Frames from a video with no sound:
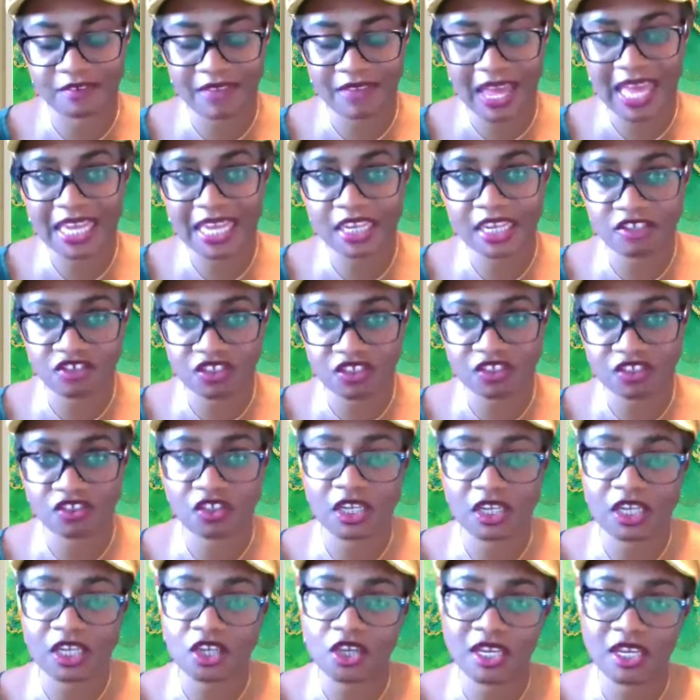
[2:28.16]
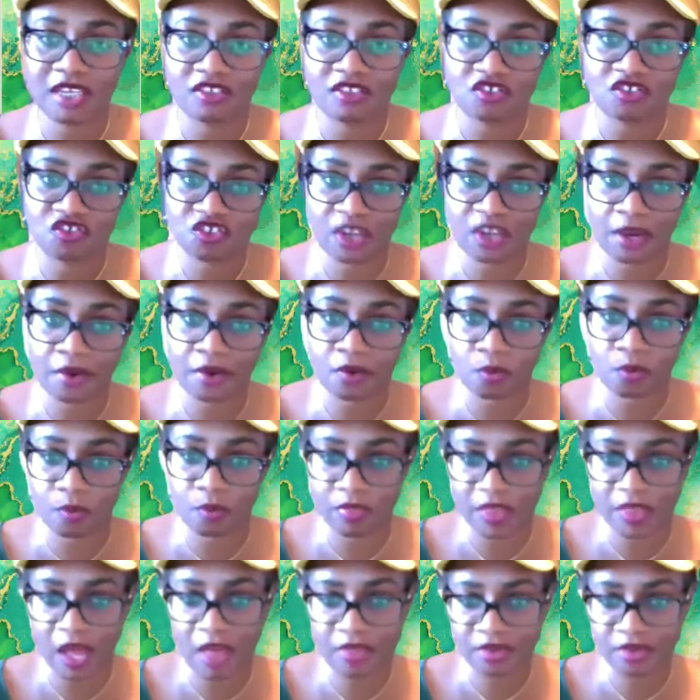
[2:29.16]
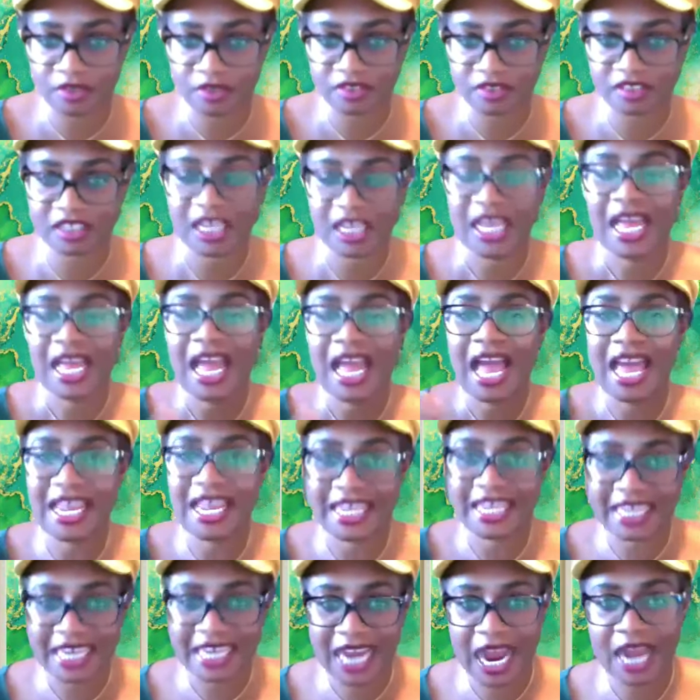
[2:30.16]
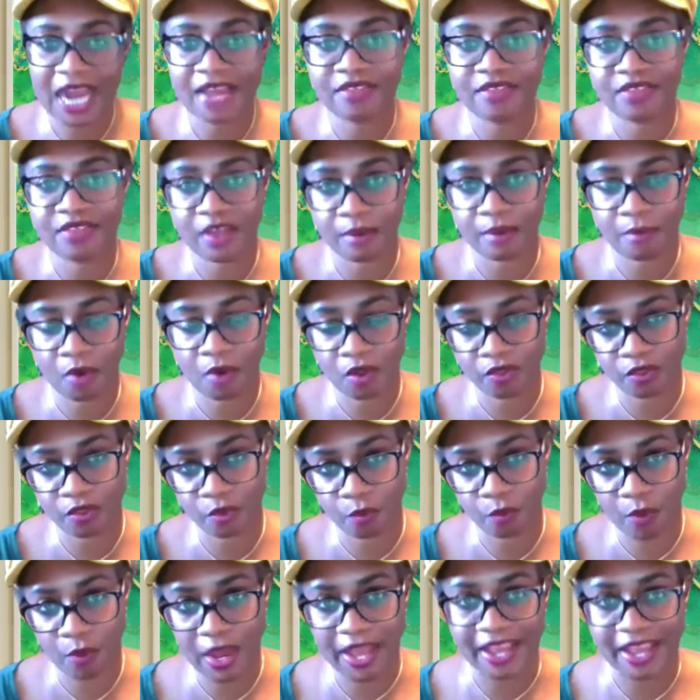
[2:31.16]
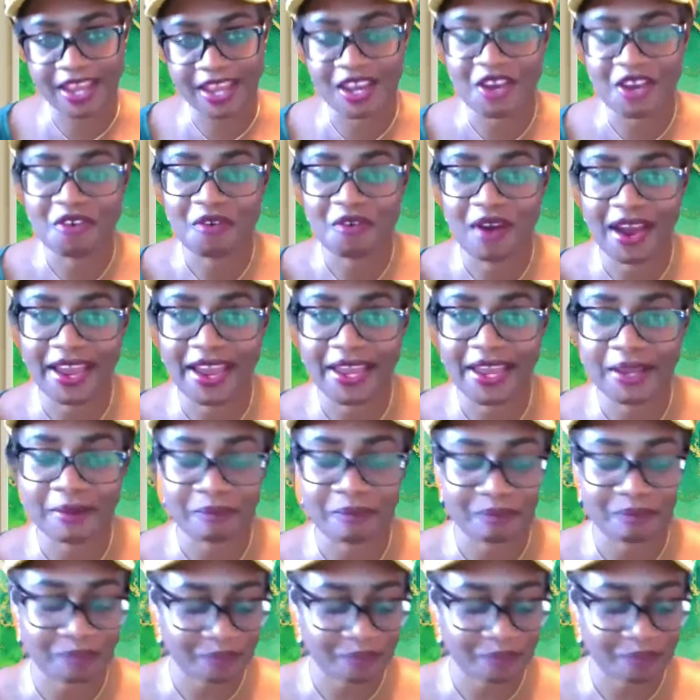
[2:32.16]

energy, so that you can share it with others and guide them on the way, right?